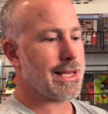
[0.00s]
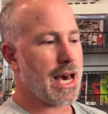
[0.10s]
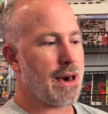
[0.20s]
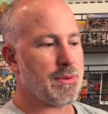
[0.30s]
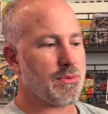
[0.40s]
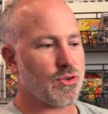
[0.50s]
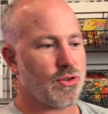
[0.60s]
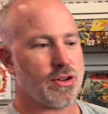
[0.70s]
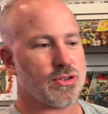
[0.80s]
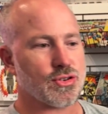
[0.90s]
comic book
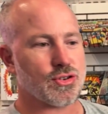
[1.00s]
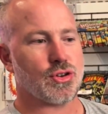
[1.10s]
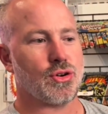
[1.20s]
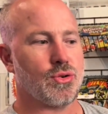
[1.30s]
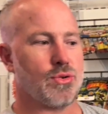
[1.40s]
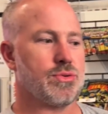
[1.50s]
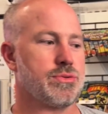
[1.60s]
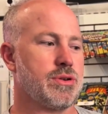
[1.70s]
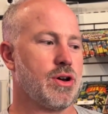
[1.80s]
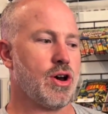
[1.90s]
creators are so
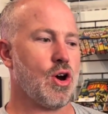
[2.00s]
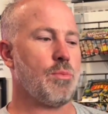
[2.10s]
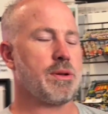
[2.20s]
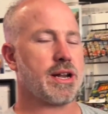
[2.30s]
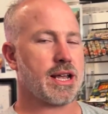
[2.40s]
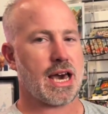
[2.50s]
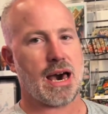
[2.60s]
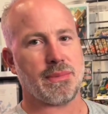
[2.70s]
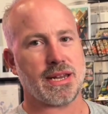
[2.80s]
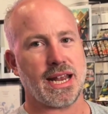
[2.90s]
open and
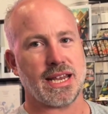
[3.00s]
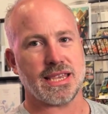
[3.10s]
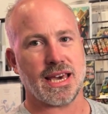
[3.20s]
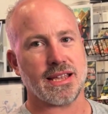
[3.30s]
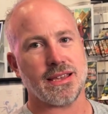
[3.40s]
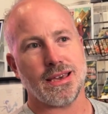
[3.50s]
accommodating that